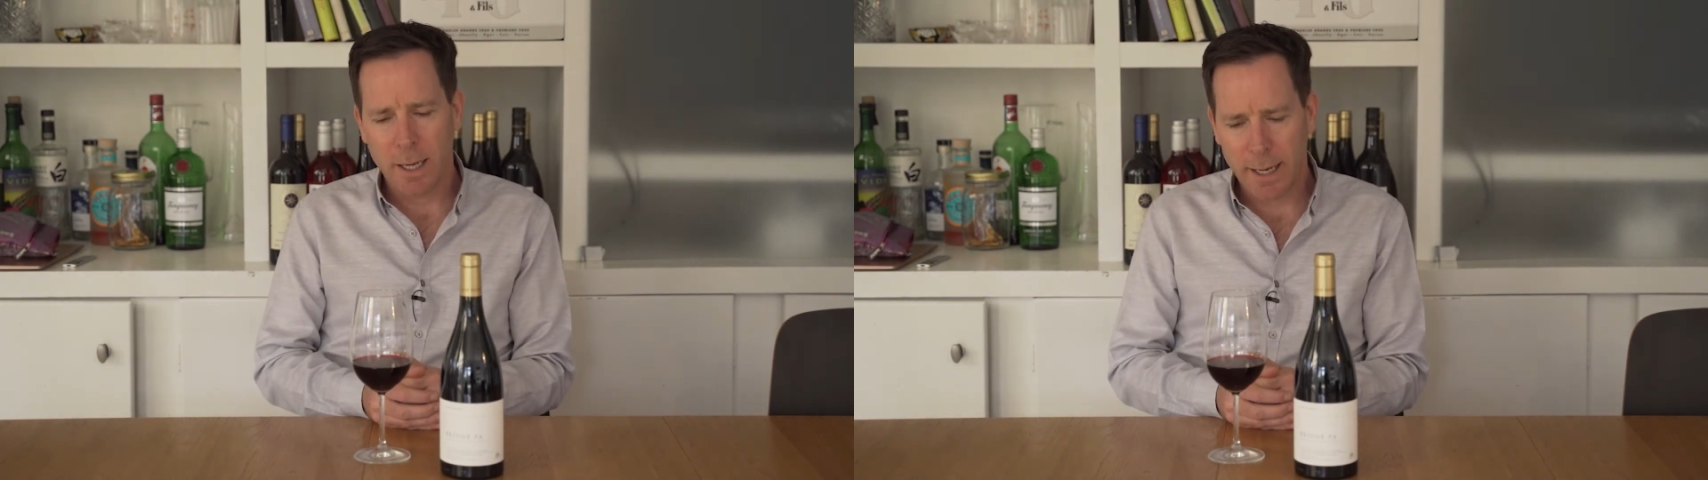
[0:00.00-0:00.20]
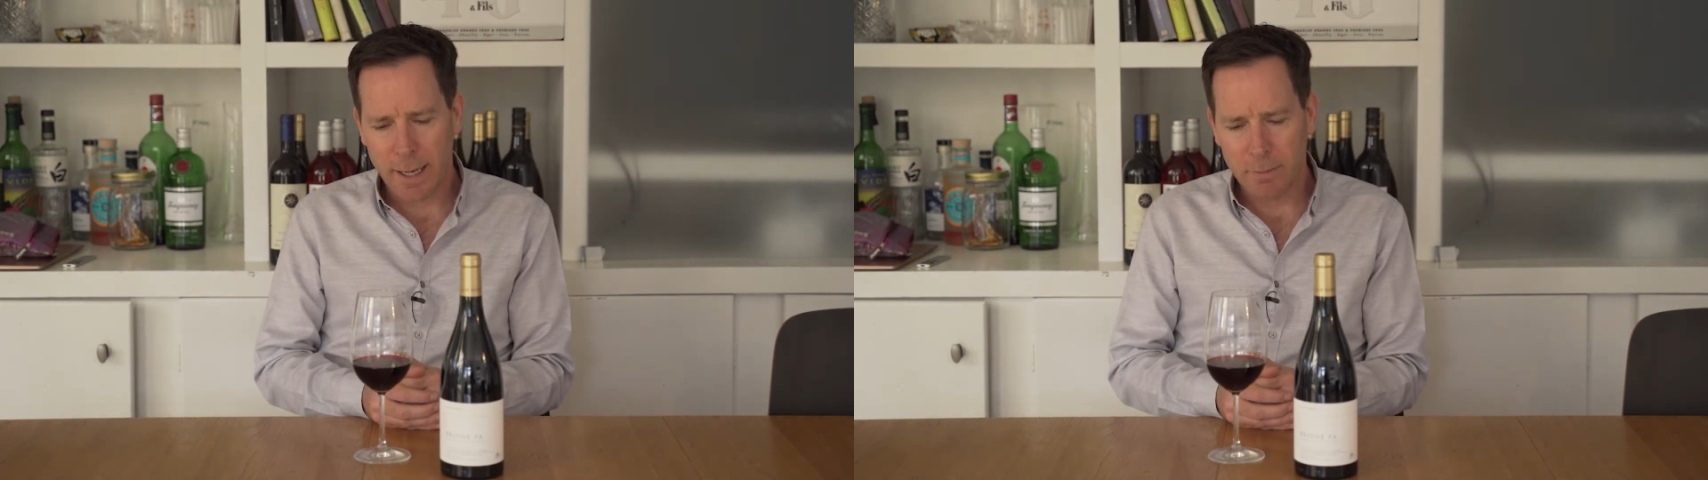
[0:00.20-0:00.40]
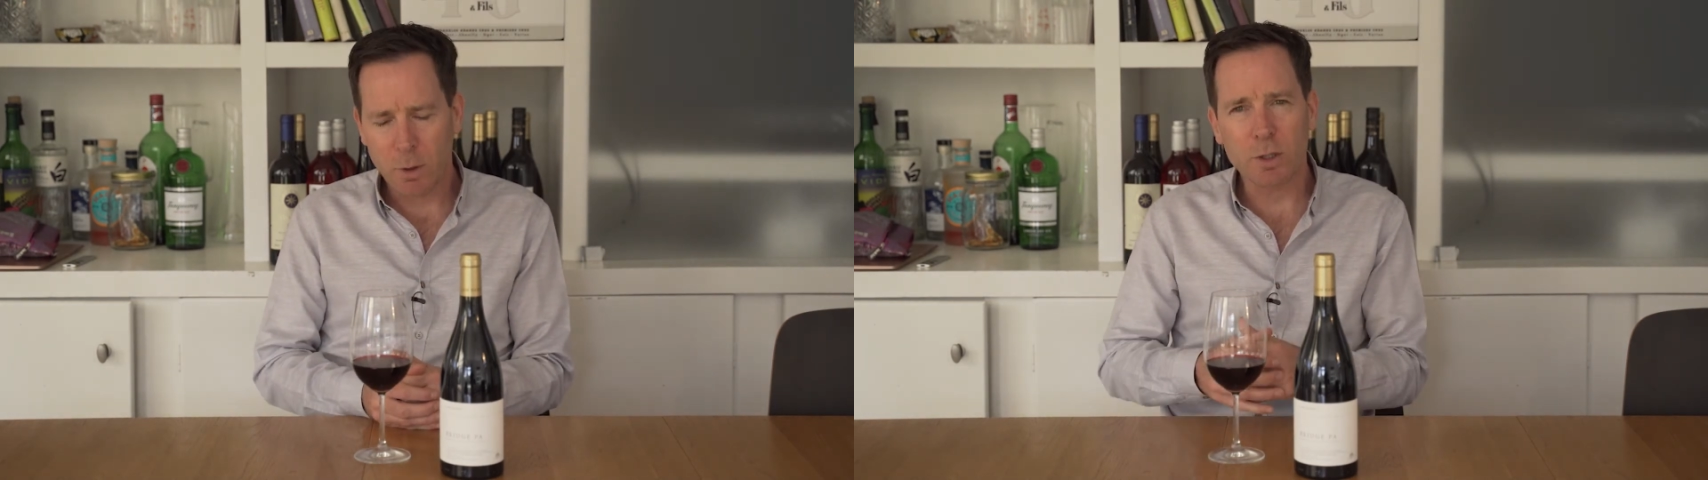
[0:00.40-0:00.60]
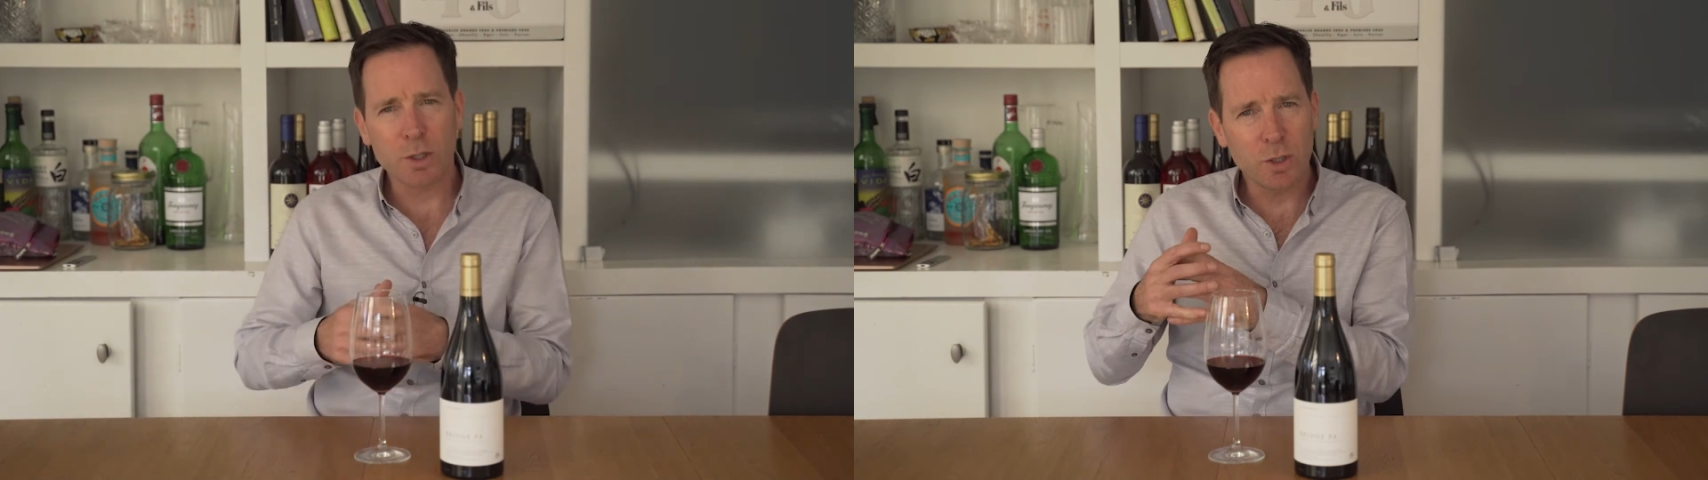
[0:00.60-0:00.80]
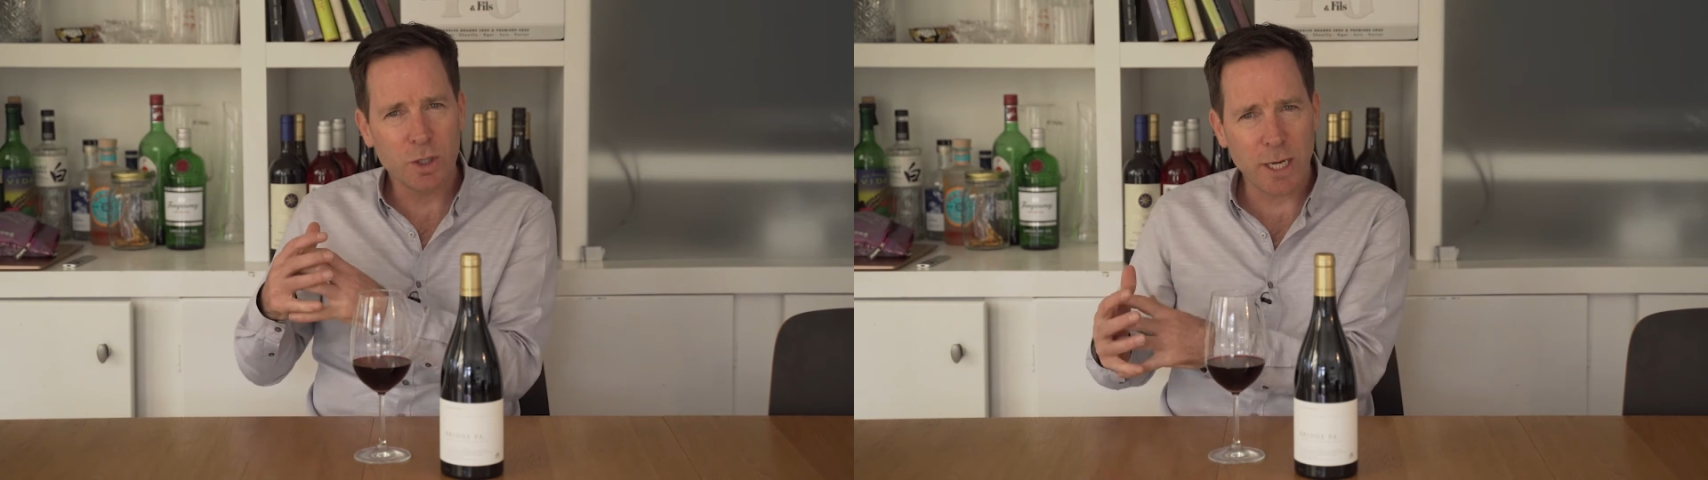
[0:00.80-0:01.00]
Not
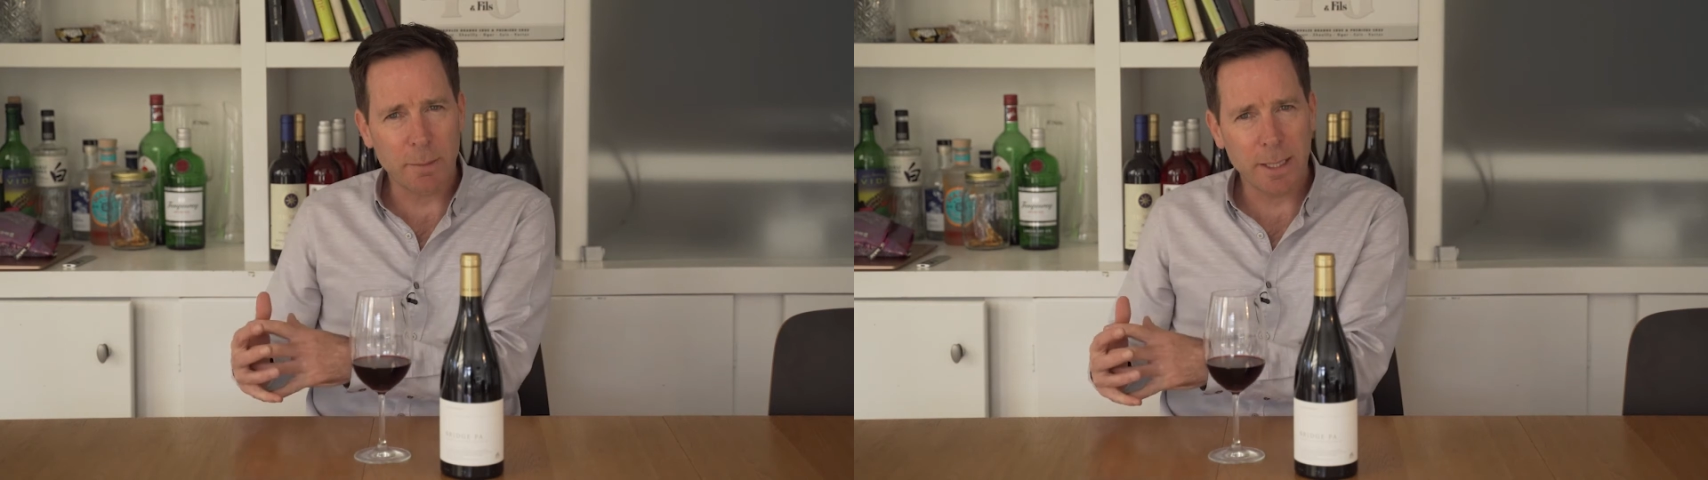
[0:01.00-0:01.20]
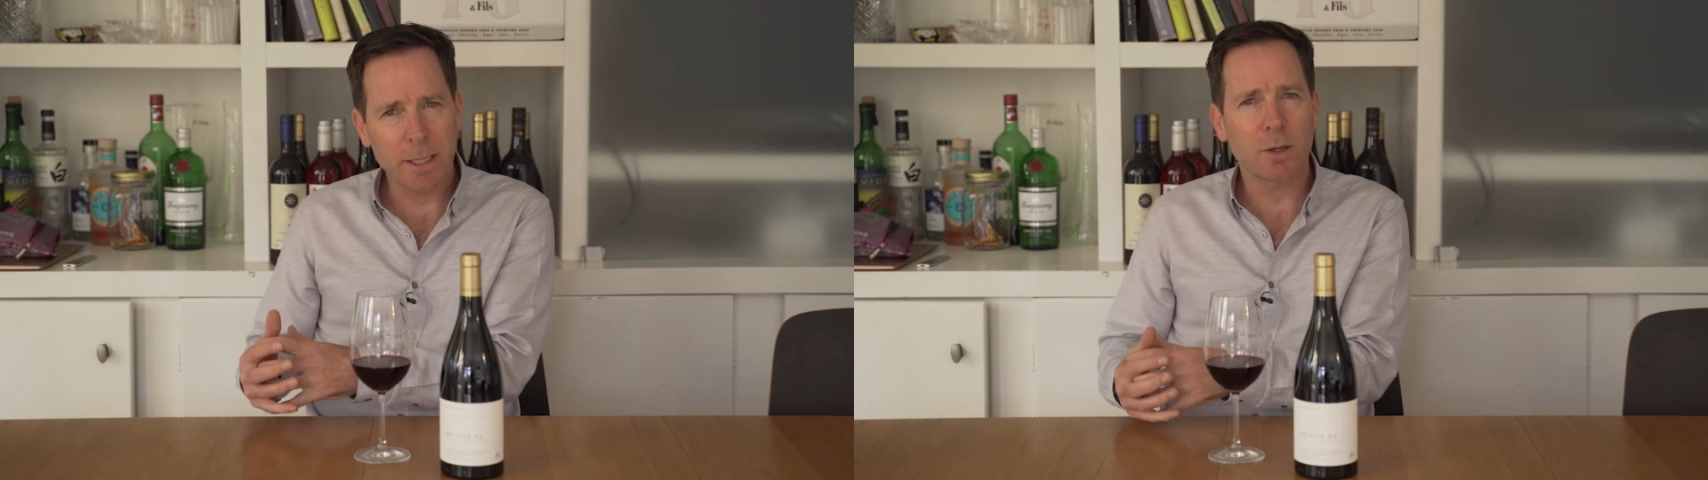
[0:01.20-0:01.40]
too jammy,